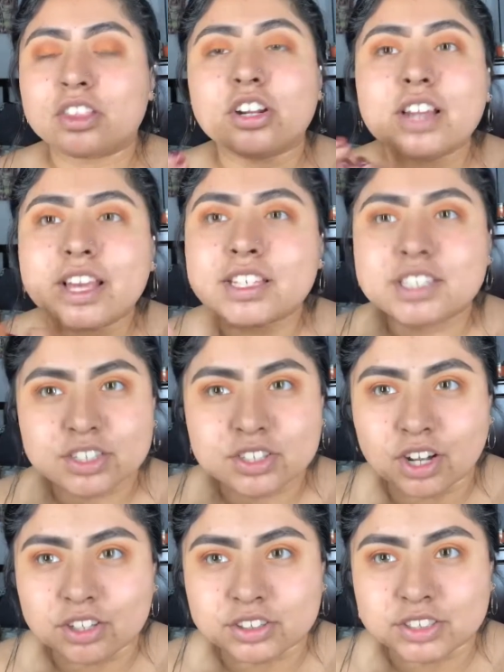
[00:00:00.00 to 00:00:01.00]
they're like
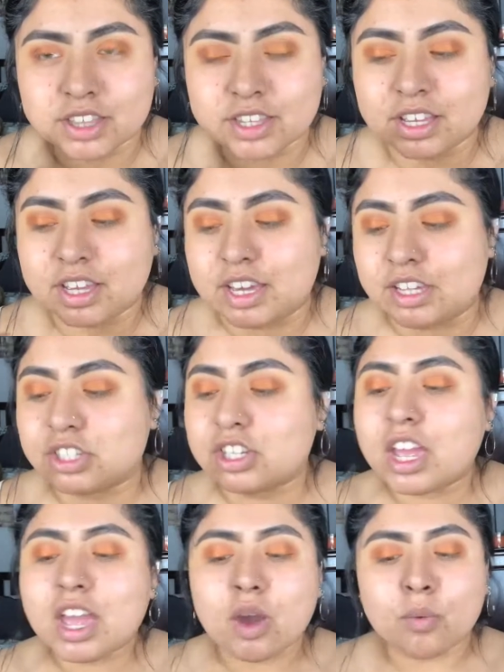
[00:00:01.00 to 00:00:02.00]
$6 I think each,
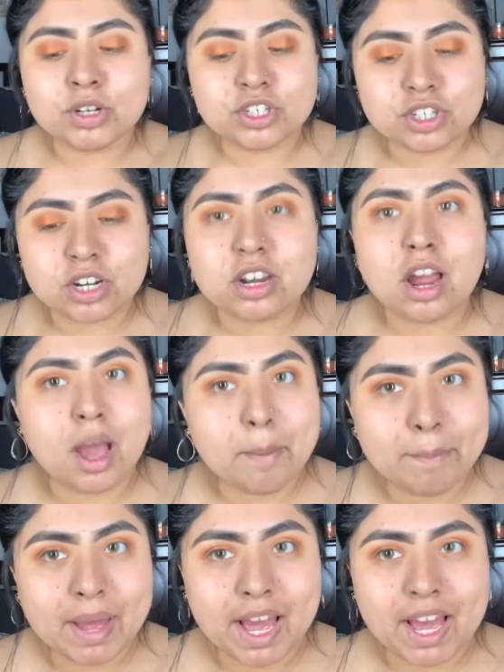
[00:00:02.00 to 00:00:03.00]
which
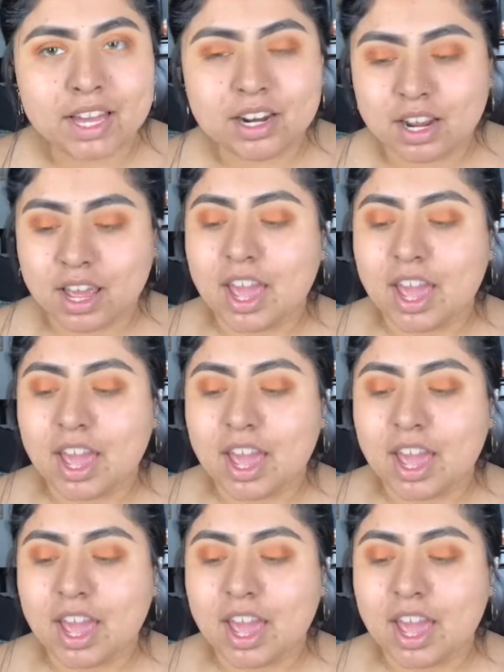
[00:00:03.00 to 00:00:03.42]
not bad.